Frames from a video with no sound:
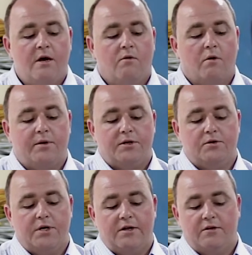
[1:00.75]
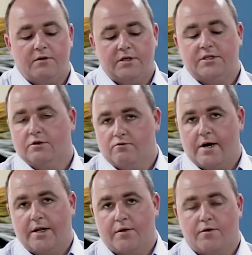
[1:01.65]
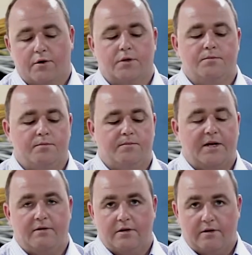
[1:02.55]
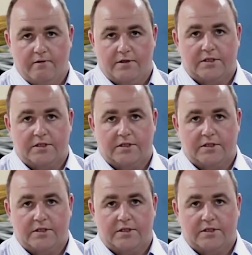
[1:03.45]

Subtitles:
What we do need to do is just run it through. But to